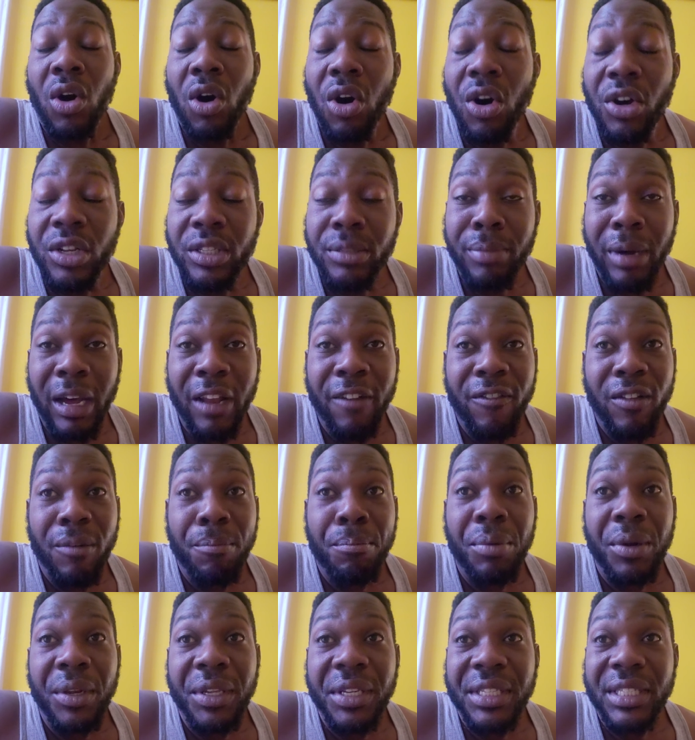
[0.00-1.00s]
husband fi
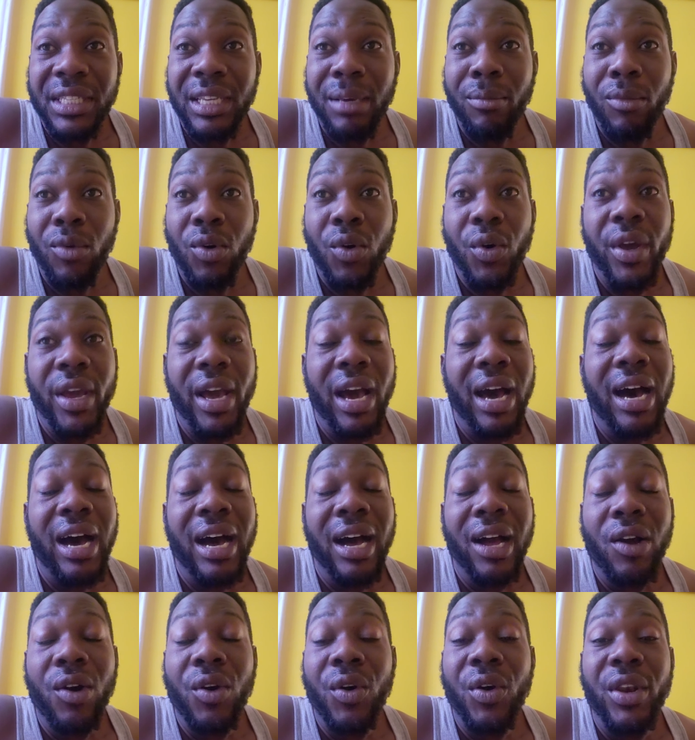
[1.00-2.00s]
please them go
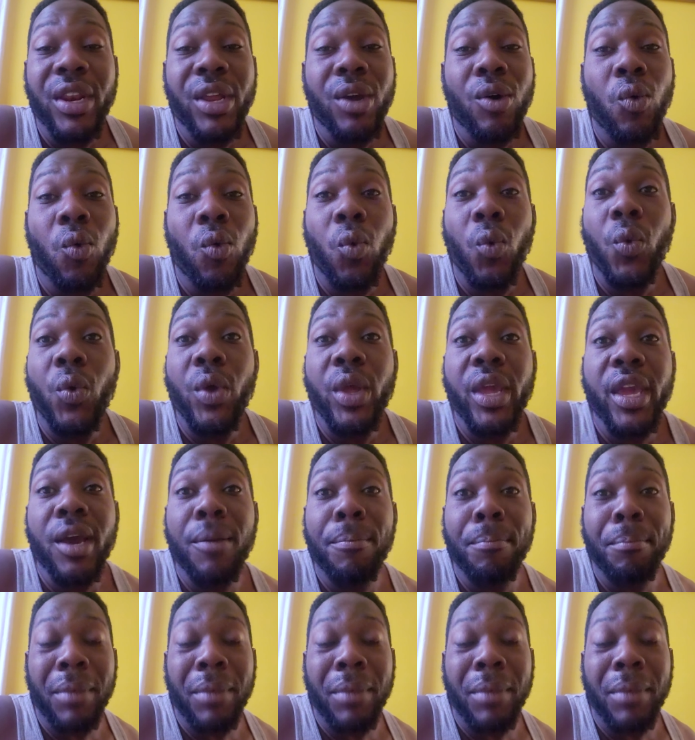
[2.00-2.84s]
out go the way